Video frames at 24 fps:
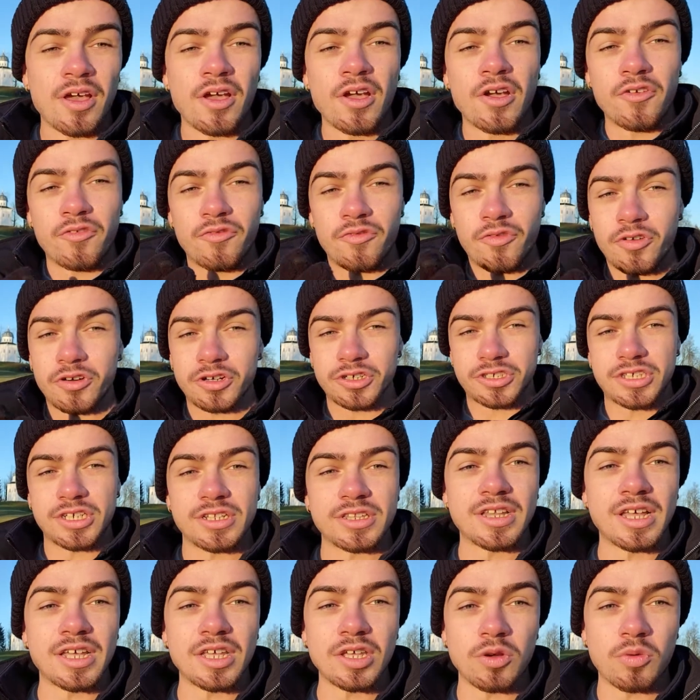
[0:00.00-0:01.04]
version
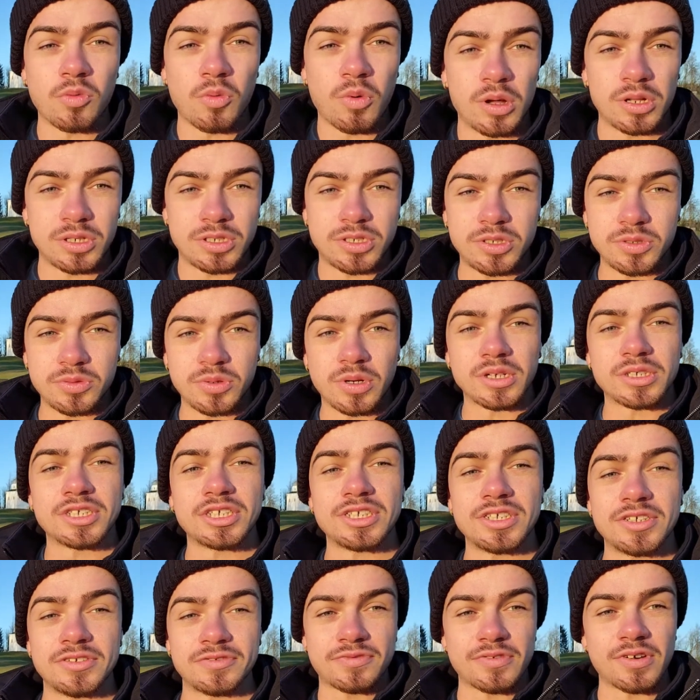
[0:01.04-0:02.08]
that you want to
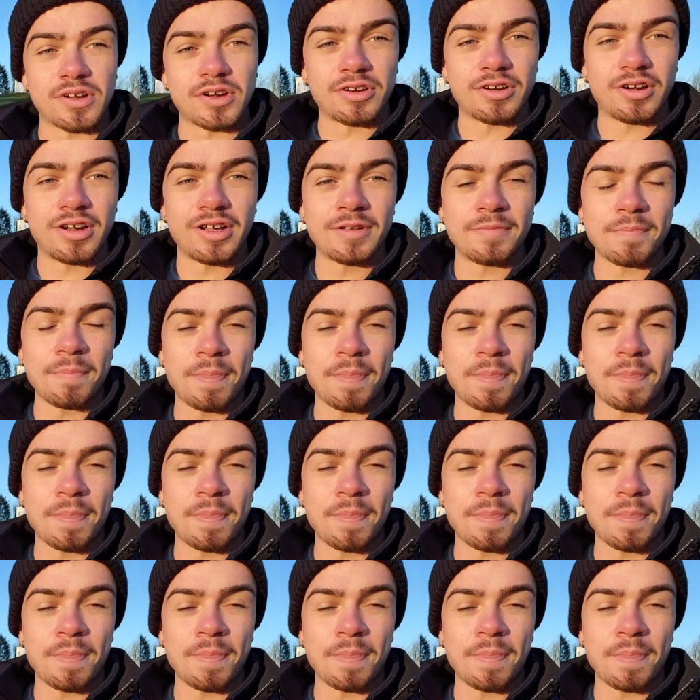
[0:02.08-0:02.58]
achieve. All right?